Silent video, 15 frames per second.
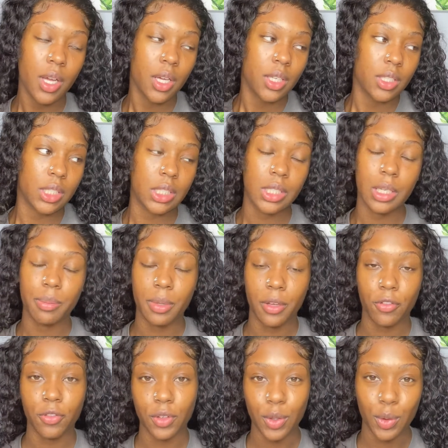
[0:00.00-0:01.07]
It's just gonna be a
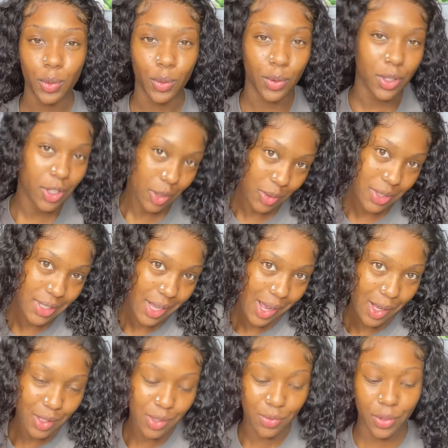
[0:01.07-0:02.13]
few cute
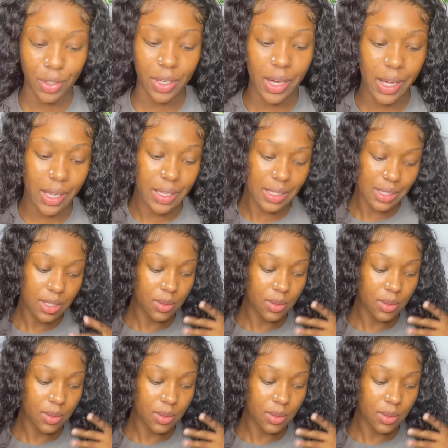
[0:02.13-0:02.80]
styles for you guys.